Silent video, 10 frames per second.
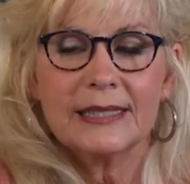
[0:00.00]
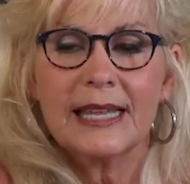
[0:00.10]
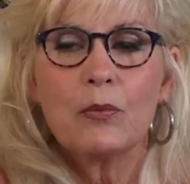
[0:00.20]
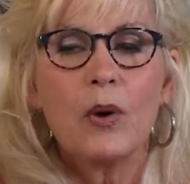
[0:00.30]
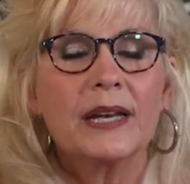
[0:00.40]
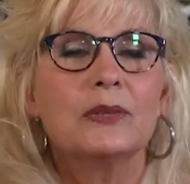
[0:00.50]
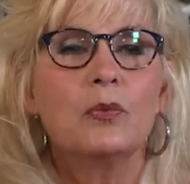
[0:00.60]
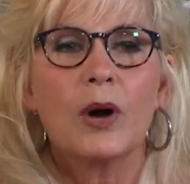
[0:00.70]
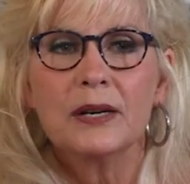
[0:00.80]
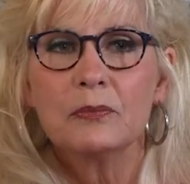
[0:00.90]
And they wanted
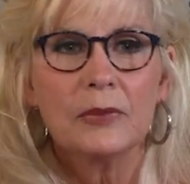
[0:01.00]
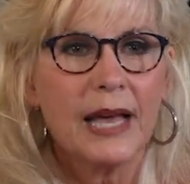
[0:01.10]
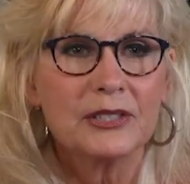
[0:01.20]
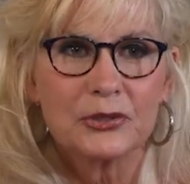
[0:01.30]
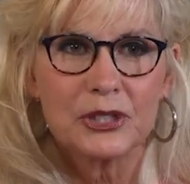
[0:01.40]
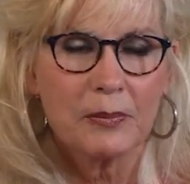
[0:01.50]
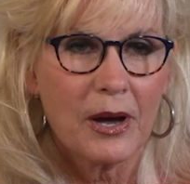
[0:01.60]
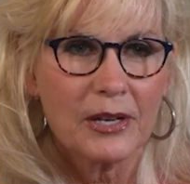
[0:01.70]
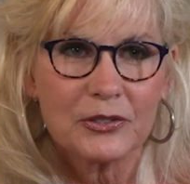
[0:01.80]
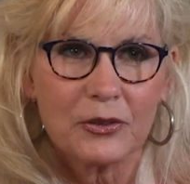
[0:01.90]
one last
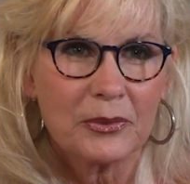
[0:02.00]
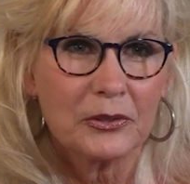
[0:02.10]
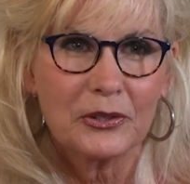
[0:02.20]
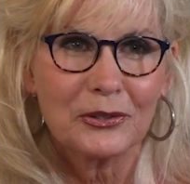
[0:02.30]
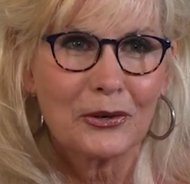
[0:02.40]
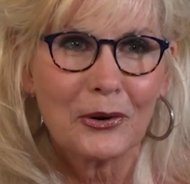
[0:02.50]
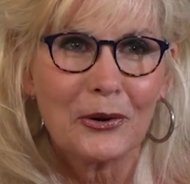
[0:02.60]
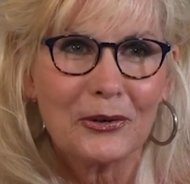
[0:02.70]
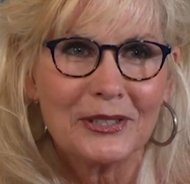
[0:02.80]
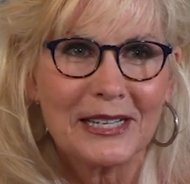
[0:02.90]
response from their little girl.